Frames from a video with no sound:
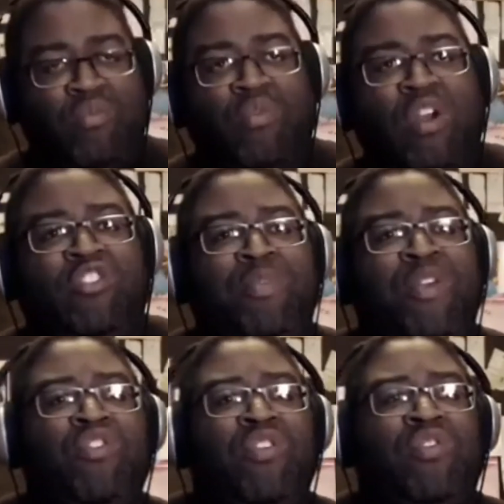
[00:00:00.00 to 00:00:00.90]

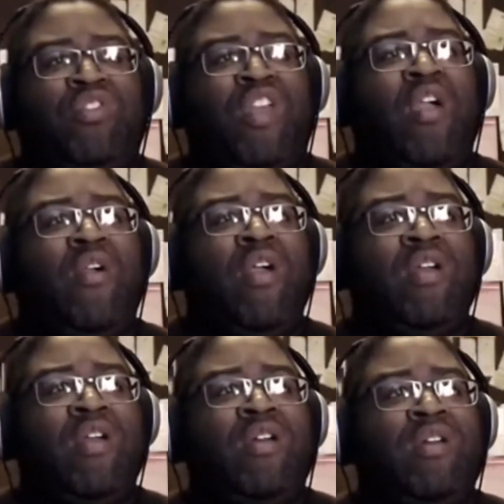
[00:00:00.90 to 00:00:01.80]
Retribution of
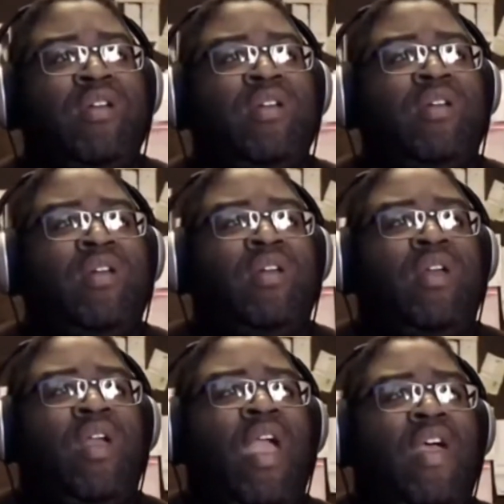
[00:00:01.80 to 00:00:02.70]
Skyra.
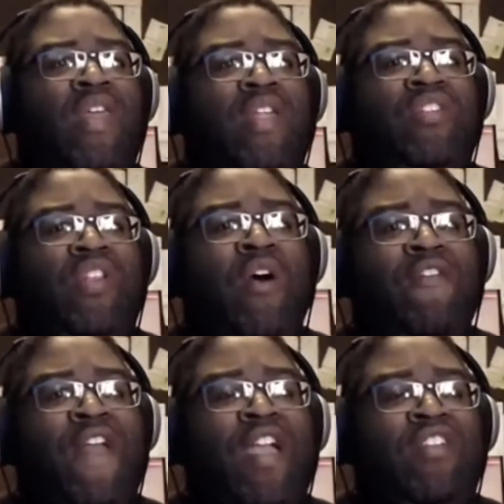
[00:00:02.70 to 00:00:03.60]
And that's an
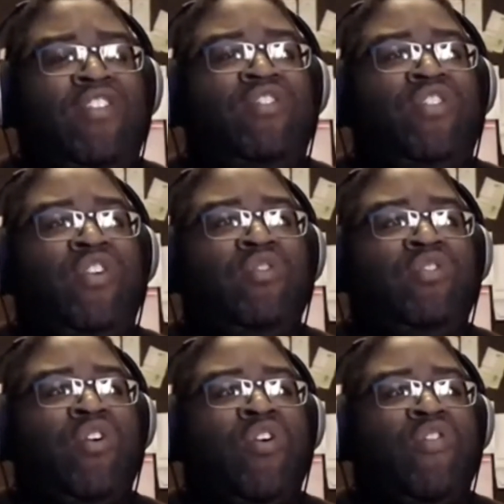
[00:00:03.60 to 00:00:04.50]
elf faction too.
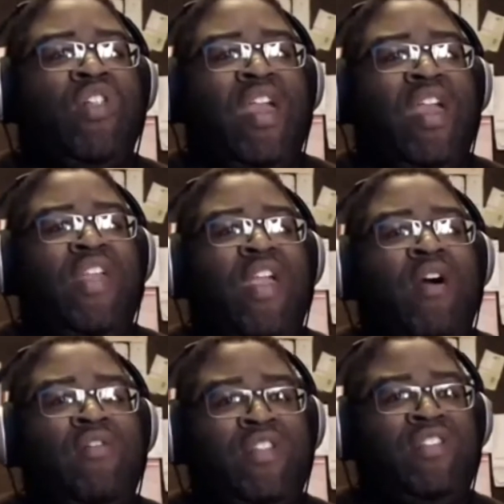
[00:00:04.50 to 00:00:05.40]
So if you like the
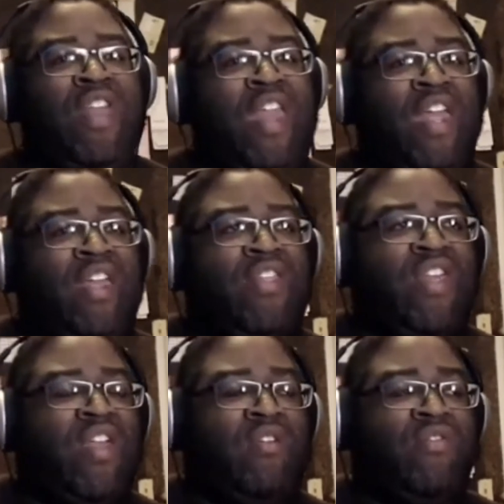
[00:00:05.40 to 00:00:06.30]
elf aesthetic,
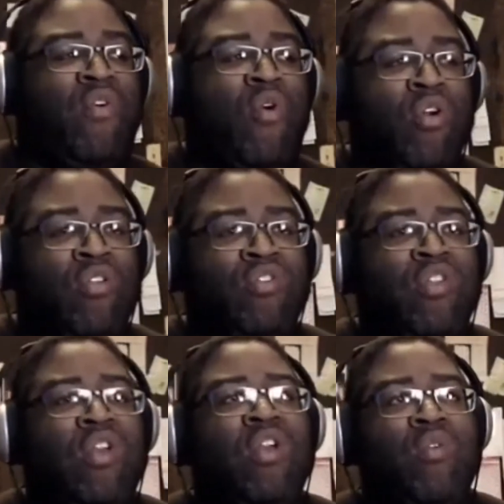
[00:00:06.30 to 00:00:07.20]
then of
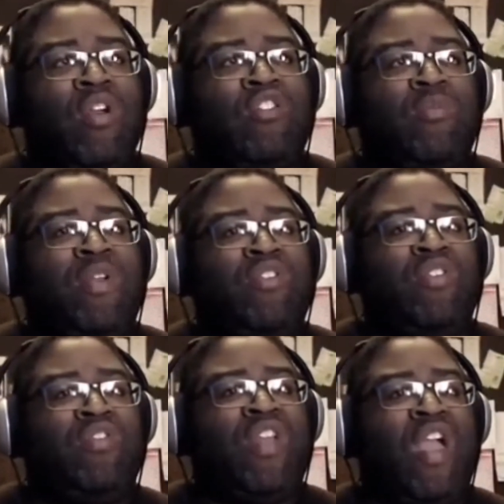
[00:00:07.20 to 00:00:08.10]
course,
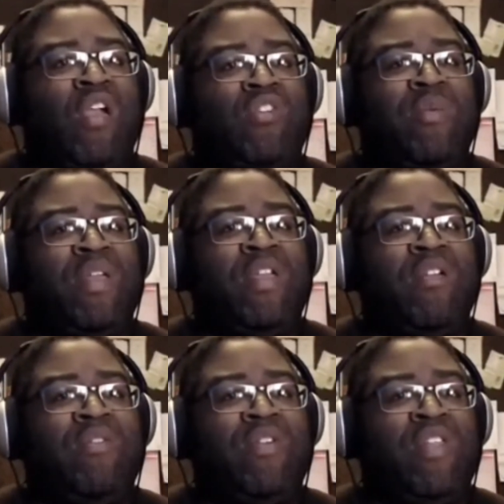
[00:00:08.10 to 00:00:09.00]
Retribution of Skyra is going to be
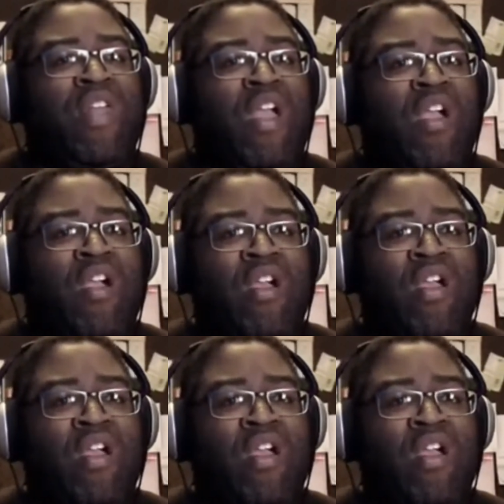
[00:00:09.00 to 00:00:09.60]
good for you there.